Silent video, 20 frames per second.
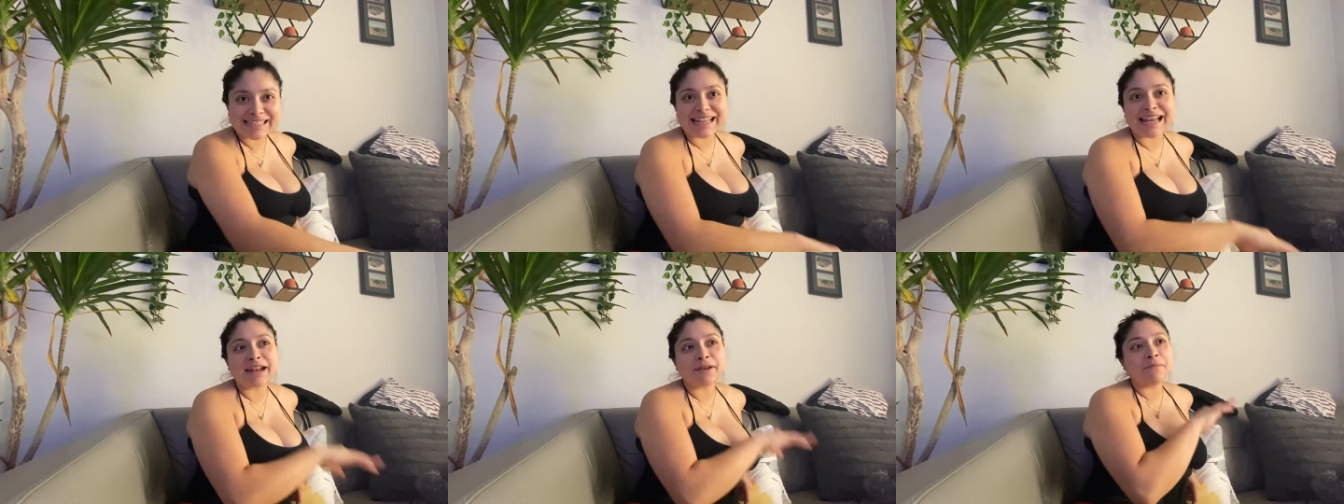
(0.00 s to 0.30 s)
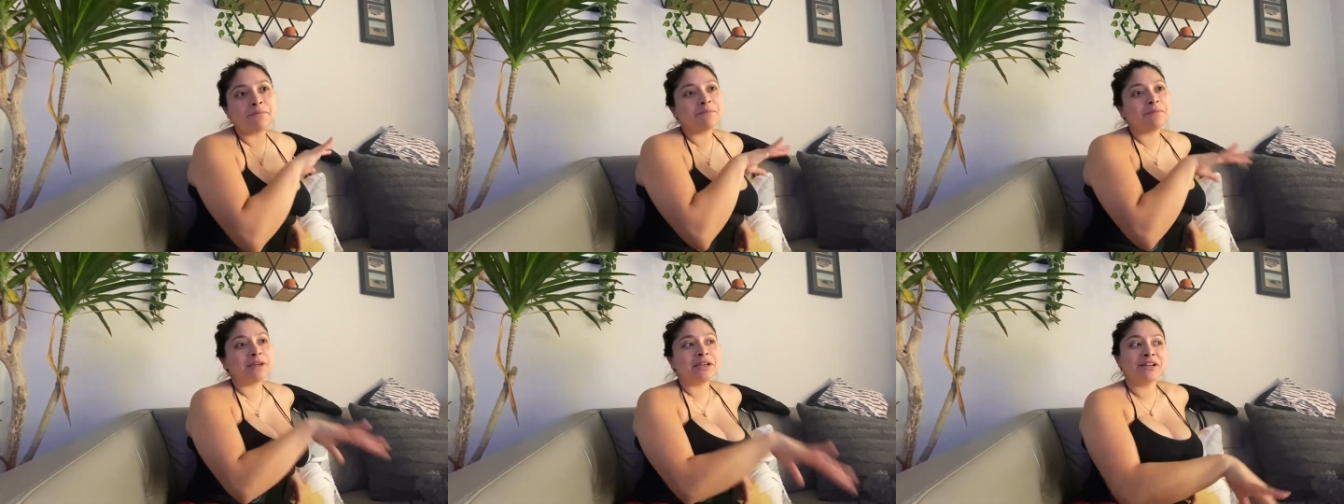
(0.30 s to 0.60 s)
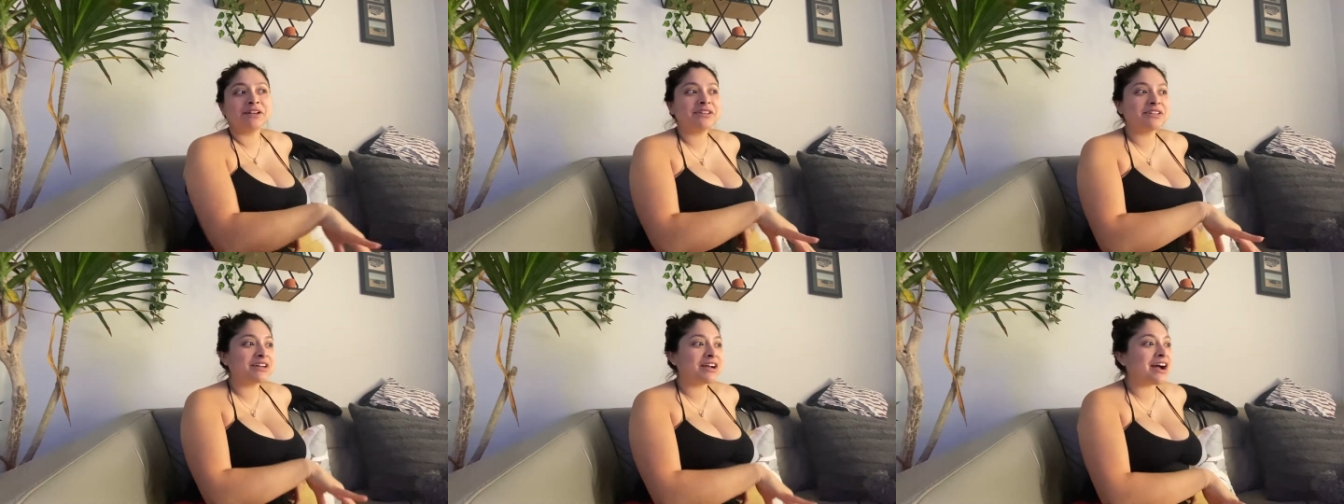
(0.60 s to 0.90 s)
that
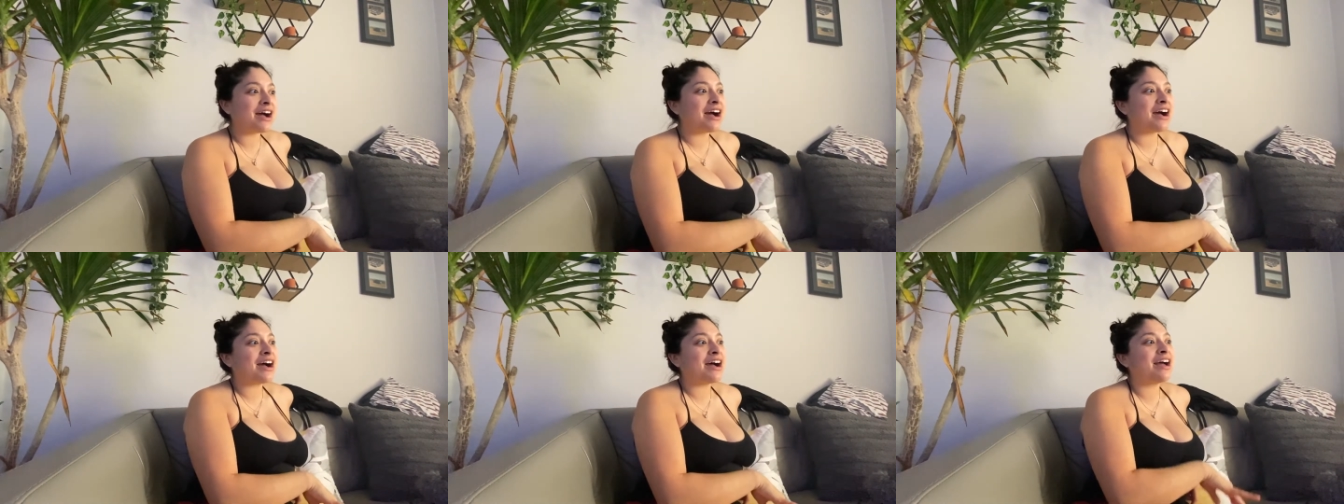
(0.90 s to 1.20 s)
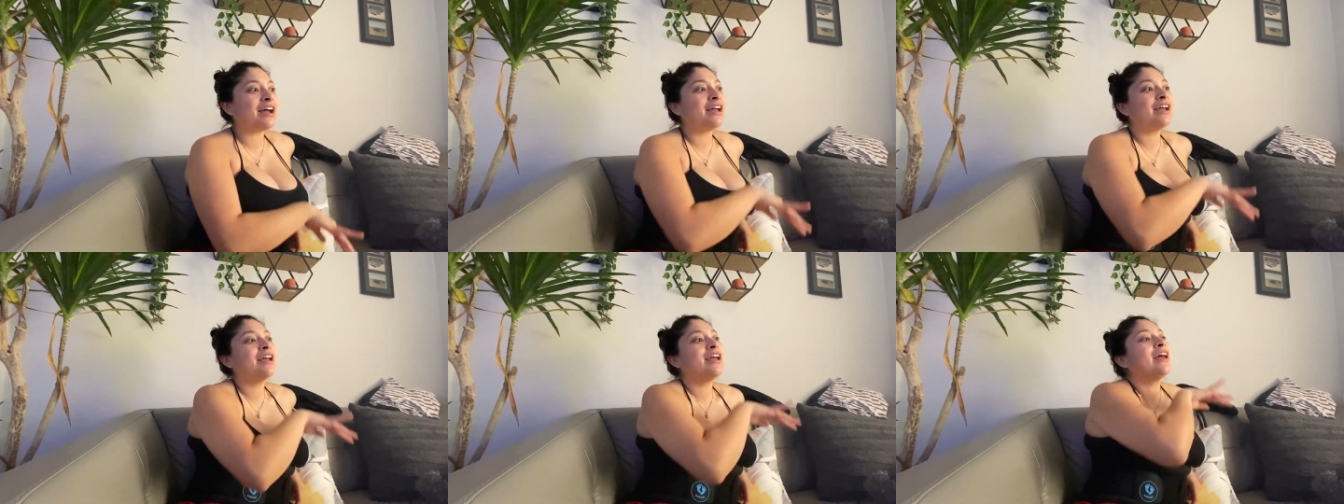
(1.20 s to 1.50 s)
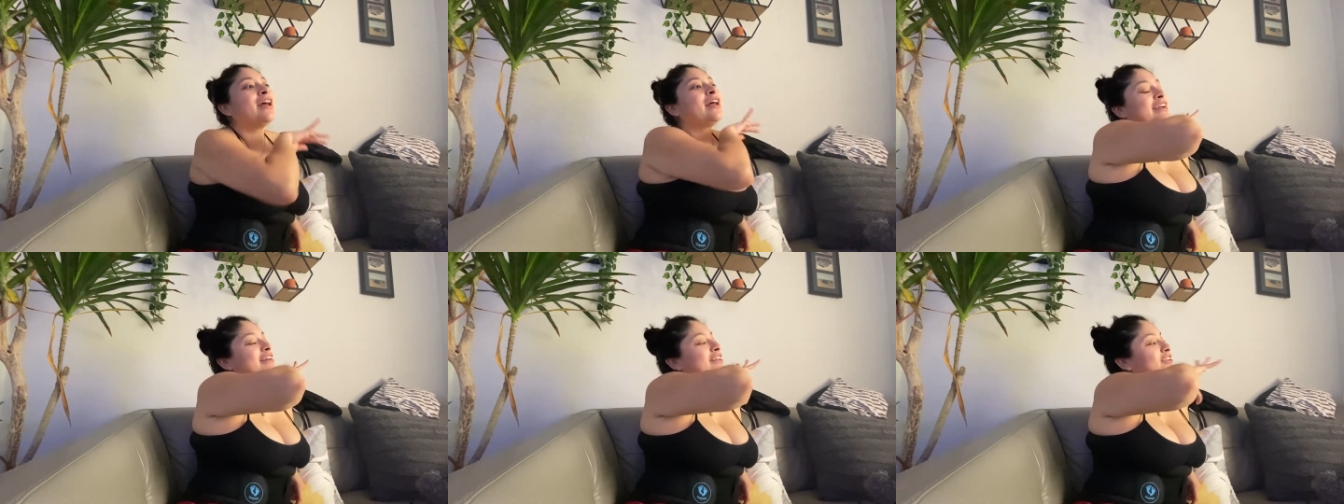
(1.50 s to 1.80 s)
Amir got,
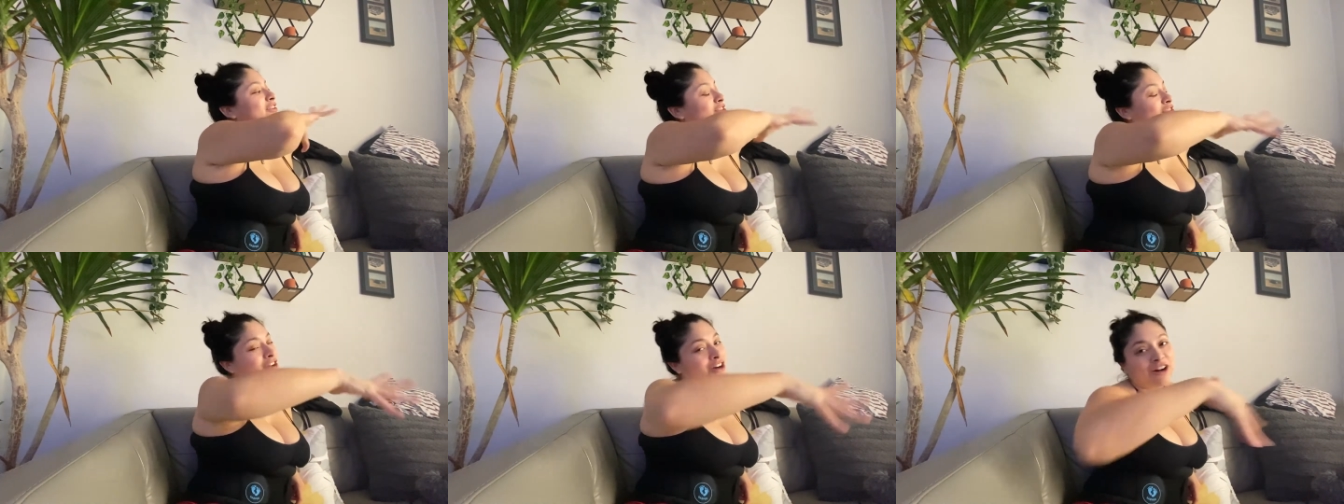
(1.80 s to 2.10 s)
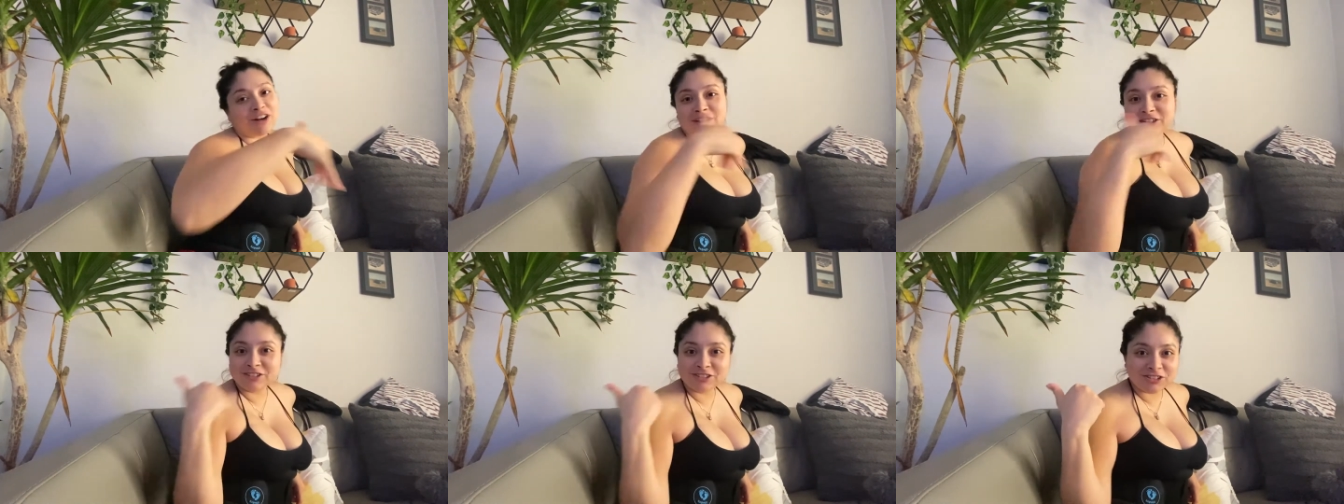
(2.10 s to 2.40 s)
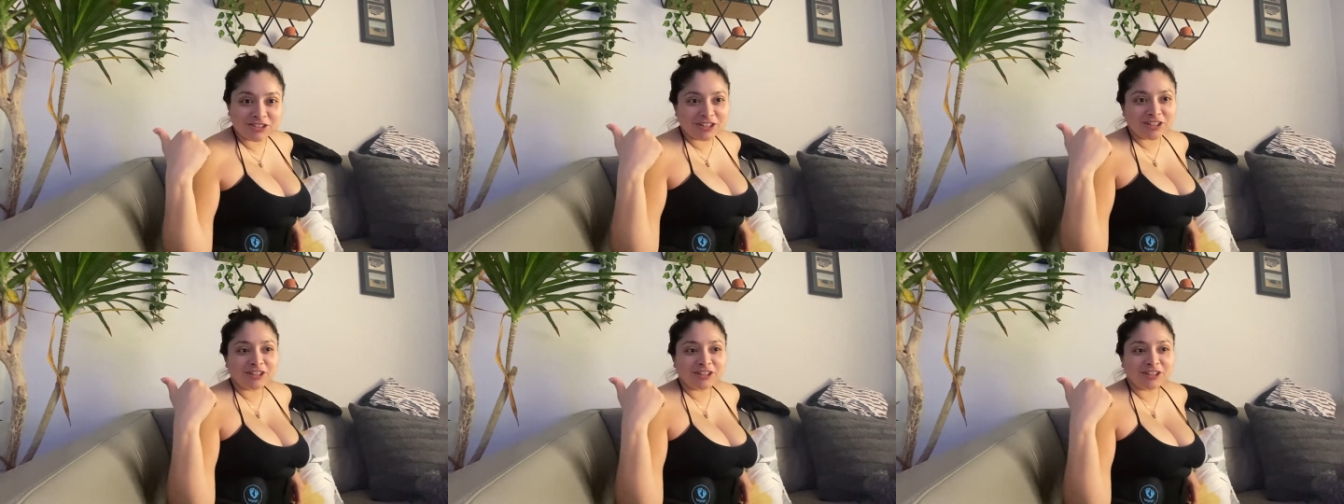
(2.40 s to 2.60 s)
laundry